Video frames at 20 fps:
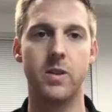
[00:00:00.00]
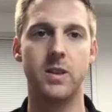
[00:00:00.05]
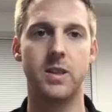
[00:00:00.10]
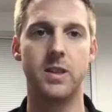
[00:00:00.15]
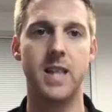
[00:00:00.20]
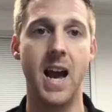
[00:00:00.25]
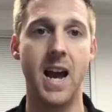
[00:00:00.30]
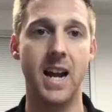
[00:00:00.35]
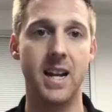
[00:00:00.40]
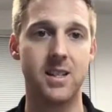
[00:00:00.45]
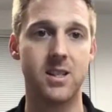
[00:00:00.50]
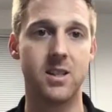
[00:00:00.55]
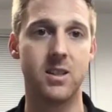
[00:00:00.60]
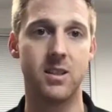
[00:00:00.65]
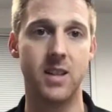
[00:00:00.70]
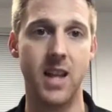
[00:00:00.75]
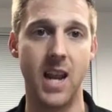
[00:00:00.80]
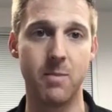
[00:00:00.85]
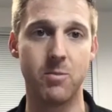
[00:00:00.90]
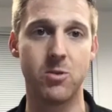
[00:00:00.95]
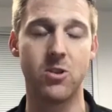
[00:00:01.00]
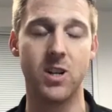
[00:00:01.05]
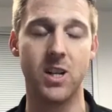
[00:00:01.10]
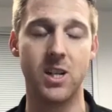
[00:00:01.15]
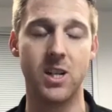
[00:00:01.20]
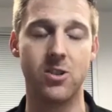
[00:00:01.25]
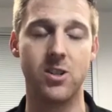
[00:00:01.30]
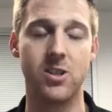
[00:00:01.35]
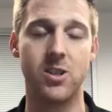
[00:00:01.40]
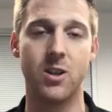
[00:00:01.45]
that is hamstring
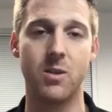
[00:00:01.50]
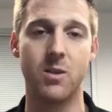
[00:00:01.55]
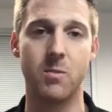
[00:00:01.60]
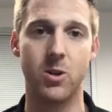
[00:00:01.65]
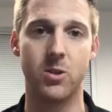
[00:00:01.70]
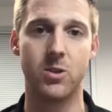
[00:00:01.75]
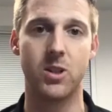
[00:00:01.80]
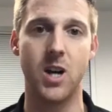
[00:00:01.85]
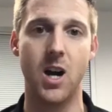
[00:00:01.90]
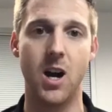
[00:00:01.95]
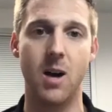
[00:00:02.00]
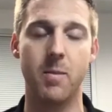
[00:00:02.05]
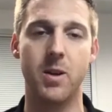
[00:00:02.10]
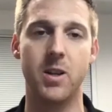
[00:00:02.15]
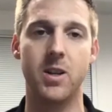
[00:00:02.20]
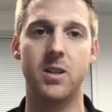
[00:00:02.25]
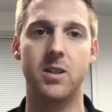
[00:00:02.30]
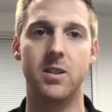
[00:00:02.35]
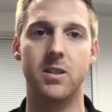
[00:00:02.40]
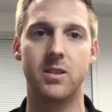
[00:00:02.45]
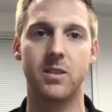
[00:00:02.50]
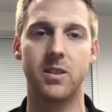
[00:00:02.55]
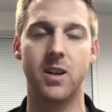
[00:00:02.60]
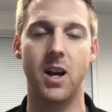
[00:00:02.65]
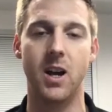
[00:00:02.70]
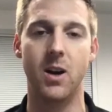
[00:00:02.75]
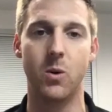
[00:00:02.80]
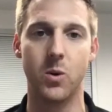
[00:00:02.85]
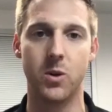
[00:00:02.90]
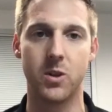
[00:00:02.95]
injuries are the most common
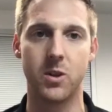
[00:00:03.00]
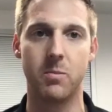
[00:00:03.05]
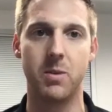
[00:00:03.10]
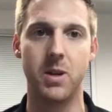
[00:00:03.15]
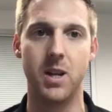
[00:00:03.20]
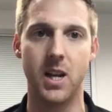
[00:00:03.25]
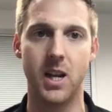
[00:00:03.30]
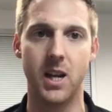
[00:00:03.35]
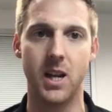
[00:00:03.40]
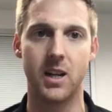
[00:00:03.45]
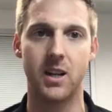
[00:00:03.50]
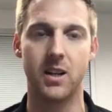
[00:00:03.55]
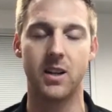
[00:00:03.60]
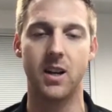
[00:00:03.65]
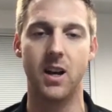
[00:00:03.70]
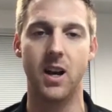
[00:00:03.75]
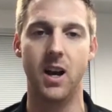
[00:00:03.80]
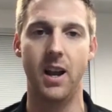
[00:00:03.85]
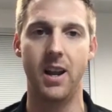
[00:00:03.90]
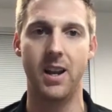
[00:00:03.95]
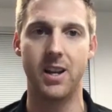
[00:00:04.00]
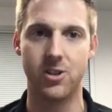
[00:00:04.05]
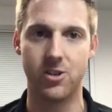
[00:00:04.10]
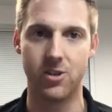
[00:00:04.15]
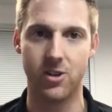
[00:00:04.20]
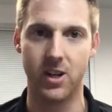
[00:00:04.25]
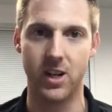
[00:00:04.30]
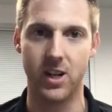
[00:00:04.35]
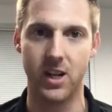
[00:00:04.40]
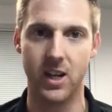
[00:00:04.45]
uh, orthopedic uh,
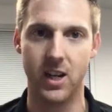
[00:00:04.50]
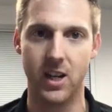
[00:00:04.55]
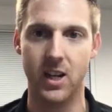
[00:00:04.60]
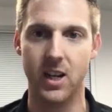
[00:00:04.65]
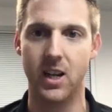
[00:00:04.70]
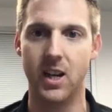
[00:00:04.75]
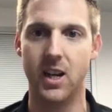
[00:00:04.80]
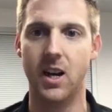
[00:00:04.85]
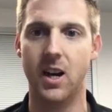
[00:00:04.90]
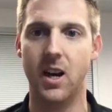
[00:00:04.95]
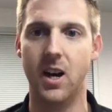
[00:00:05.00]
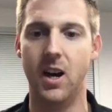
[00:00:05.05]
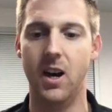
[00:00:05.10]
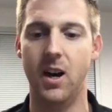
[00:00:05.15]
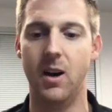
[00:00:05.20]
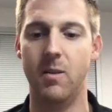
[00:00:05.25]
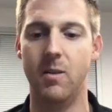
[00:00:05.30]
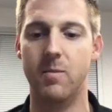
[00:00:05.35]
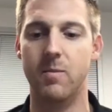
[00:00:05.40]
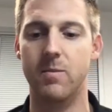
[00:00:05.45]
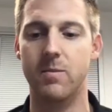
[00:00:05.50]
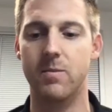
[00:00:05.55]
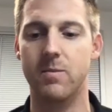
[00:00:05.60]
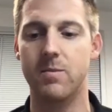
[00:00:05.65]
injury. Um,